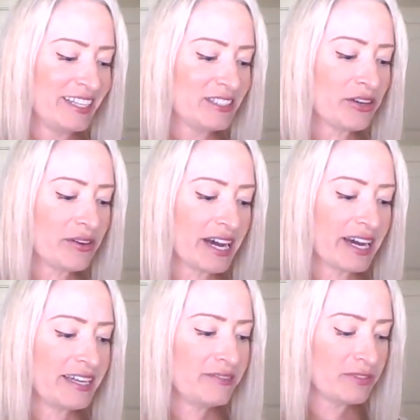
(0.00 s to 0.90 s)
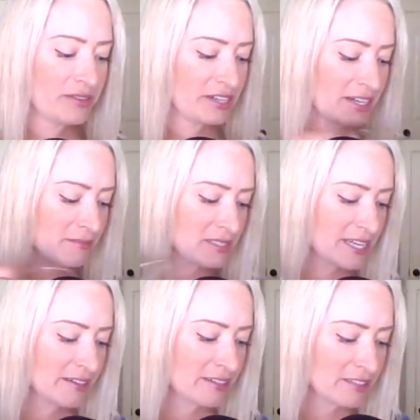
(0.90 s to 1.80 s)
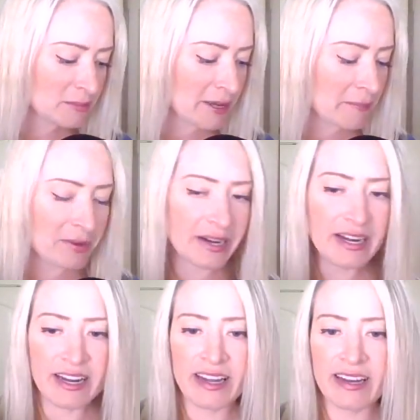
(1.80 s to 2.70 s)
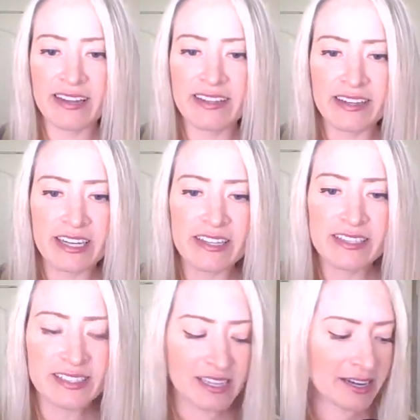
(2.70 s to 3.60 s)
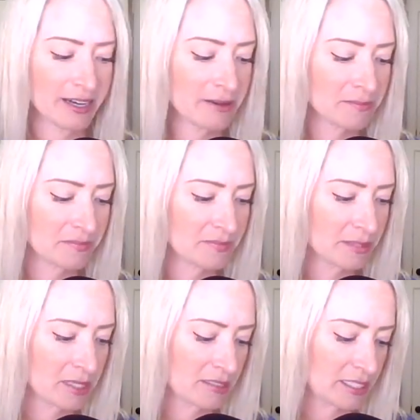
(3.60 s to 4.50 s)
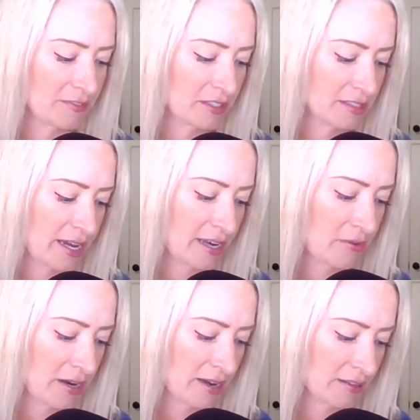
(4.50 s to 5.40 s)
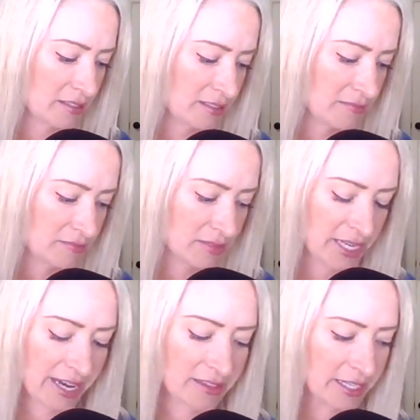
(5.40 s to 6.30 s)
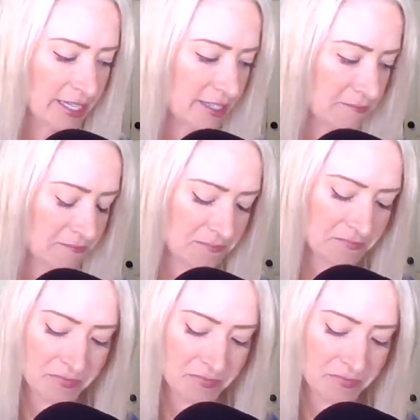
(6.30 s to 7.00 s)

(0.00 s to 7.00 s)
So I wrote your names down on this paper, and they're in this cup. Let me see if there's anyone else. Kathleen.